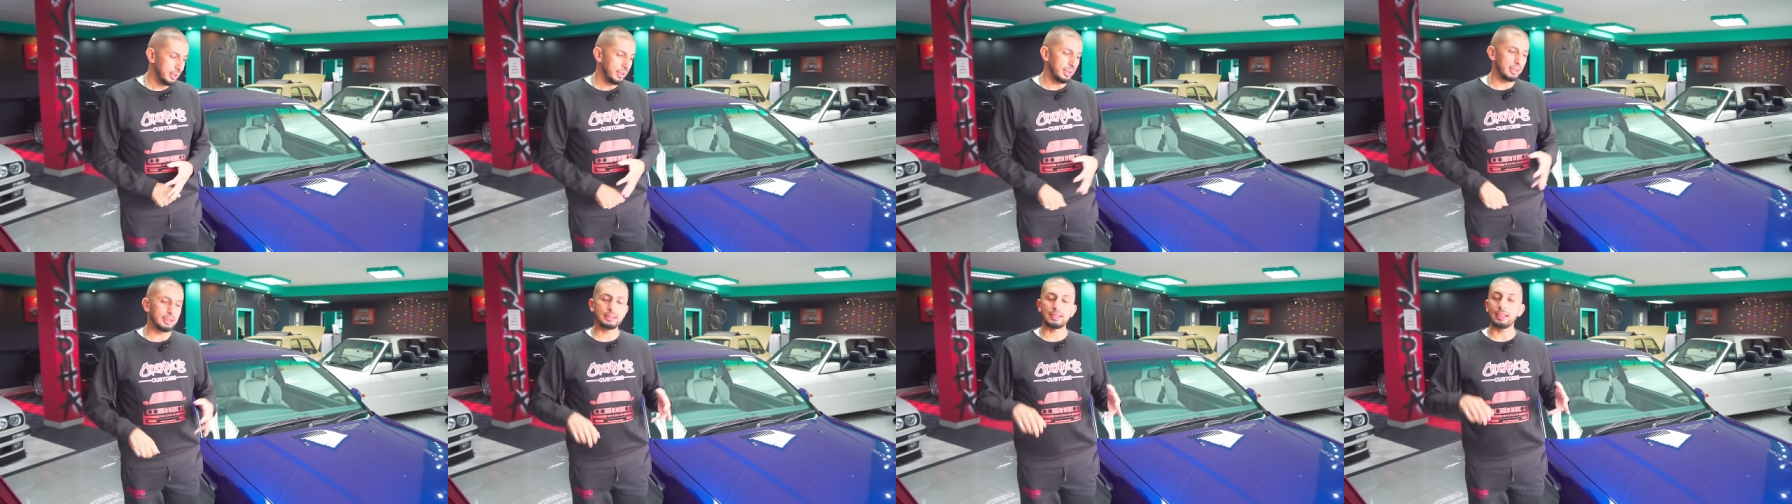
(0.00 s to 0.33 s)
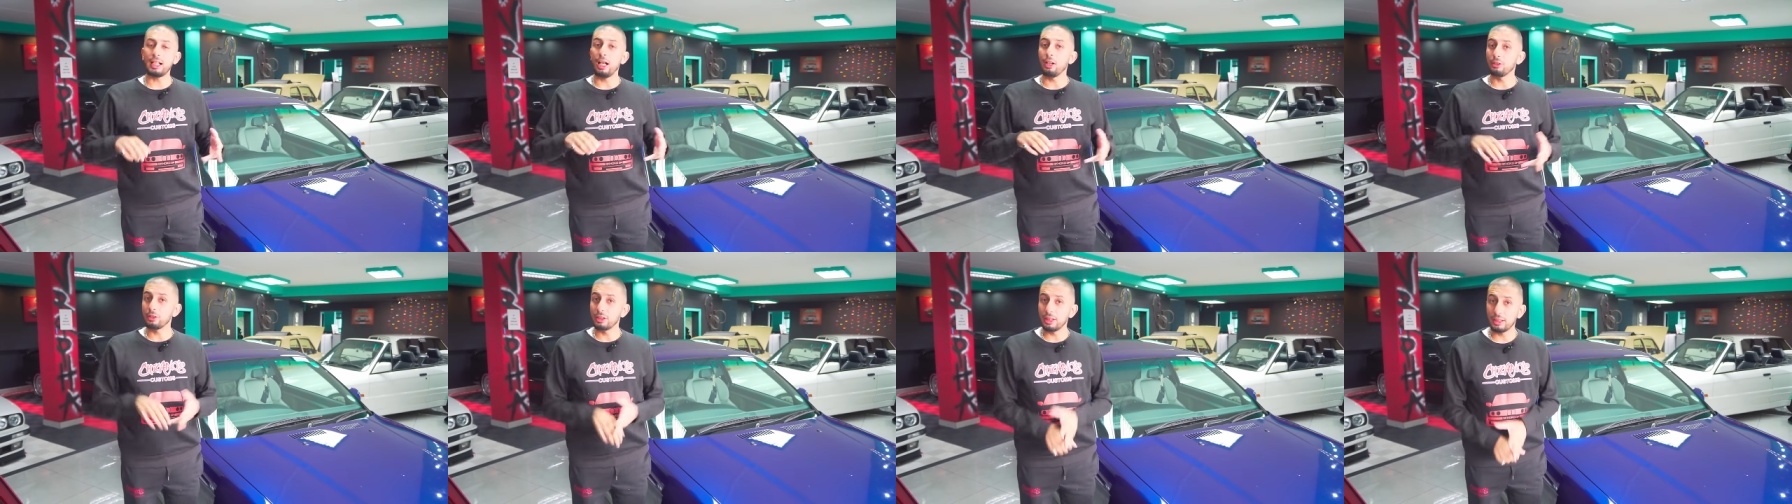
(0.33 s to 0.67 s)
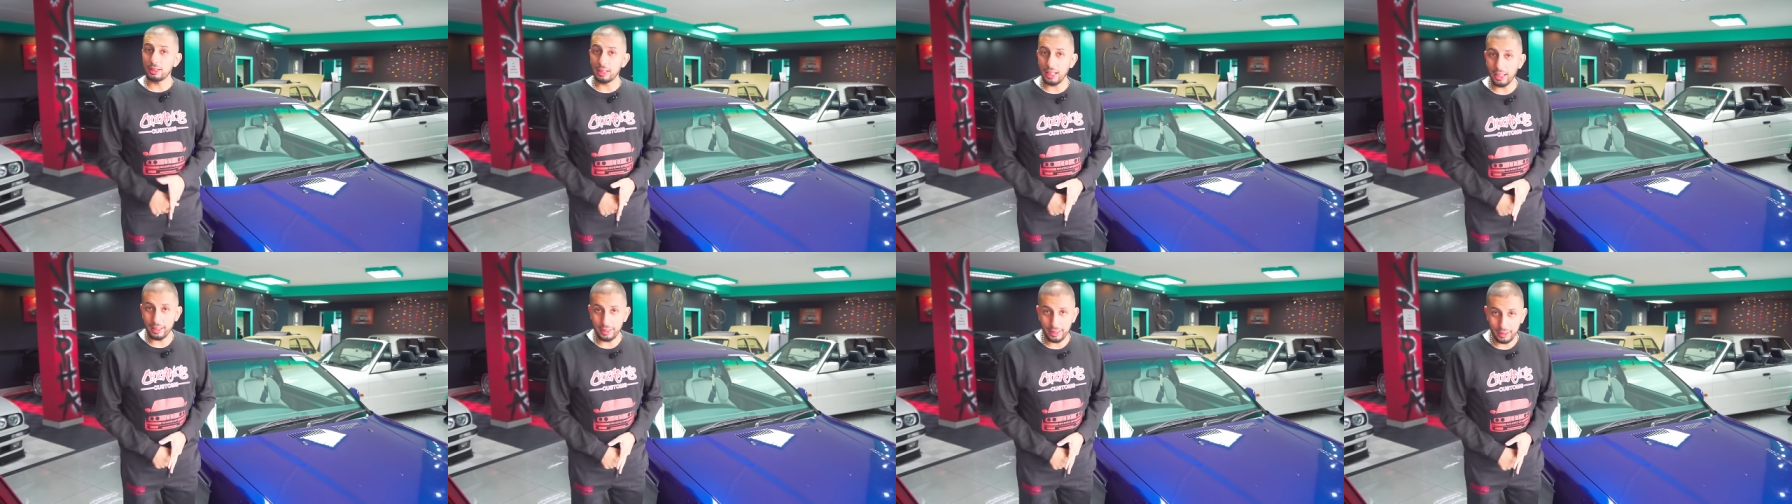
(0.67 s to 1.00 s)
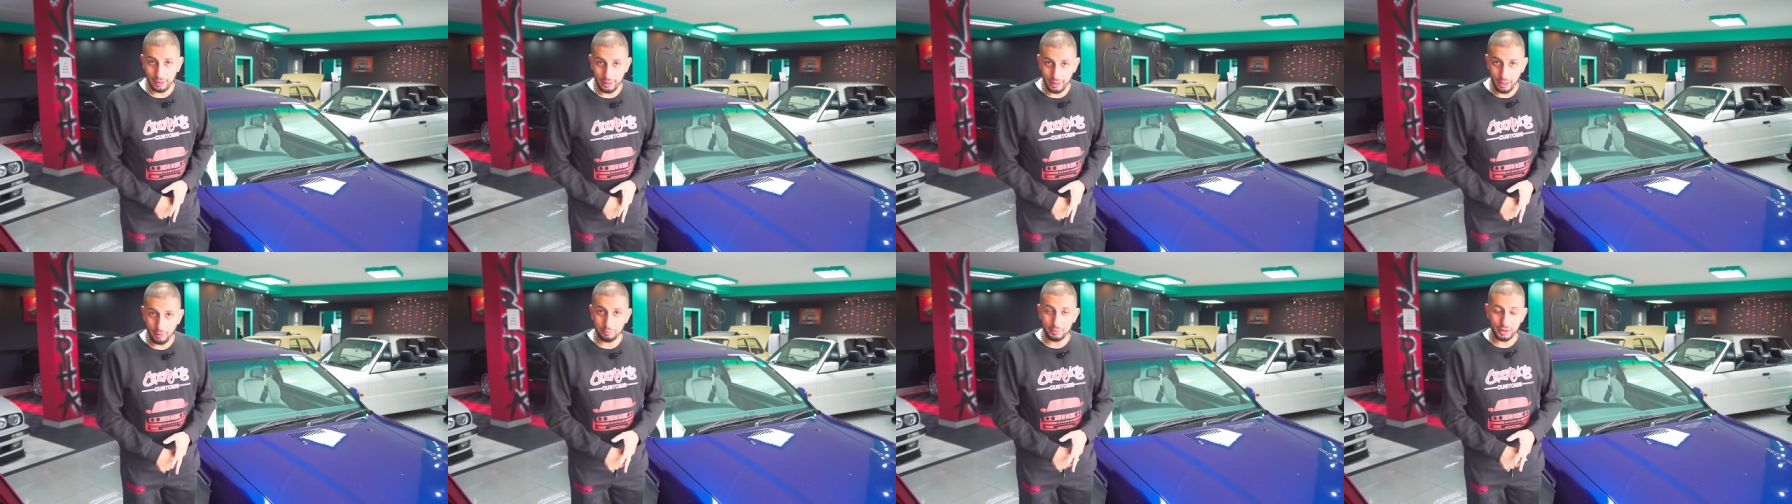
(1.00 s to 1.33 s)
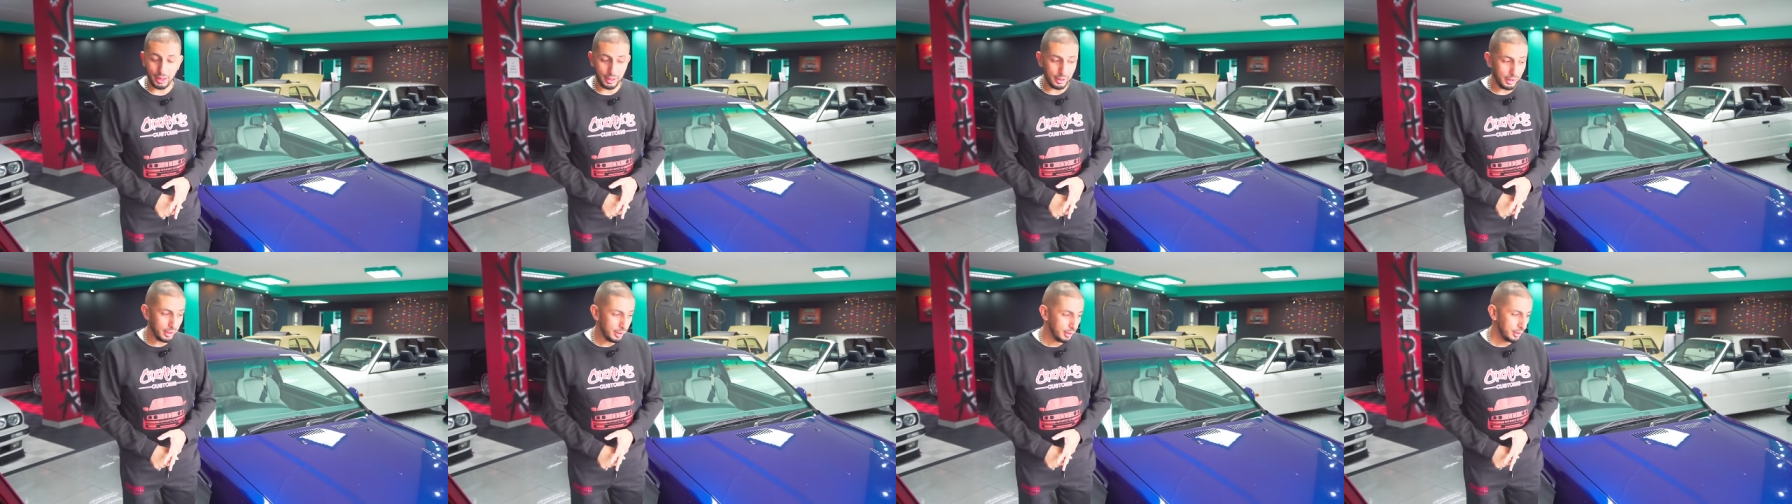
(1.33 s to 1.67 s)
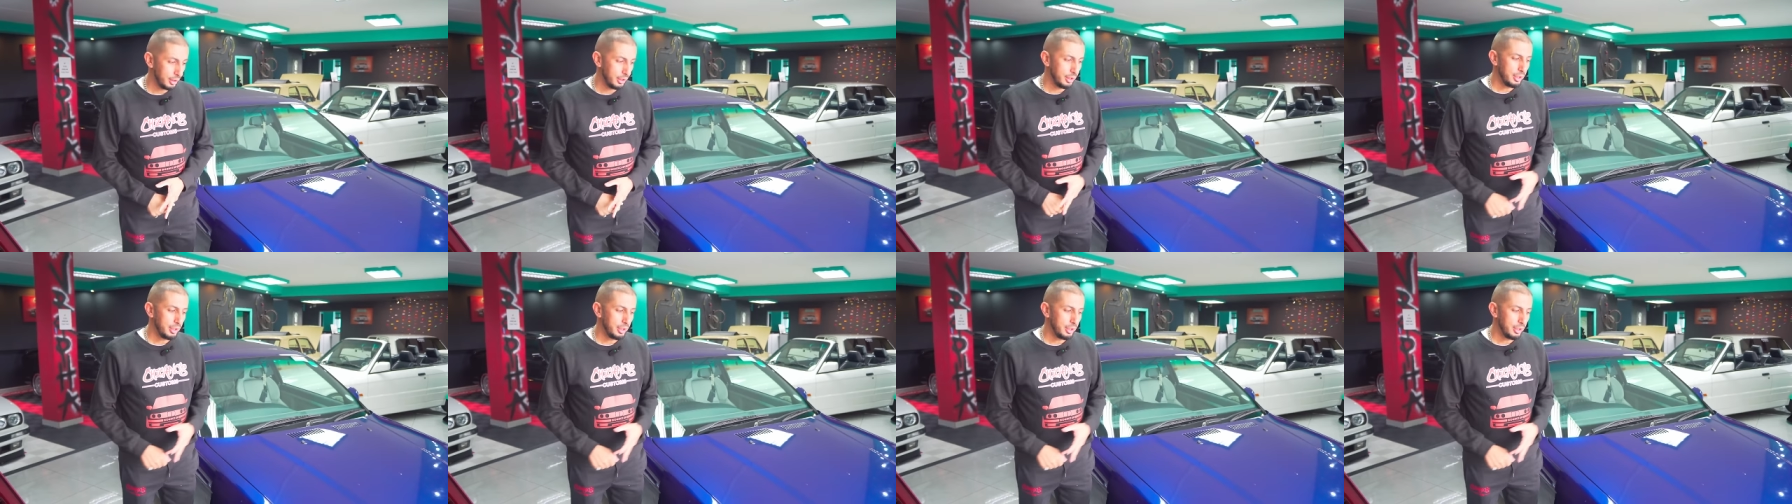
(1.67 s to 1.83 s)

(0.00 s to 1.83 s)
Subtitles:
It sounded like an M3,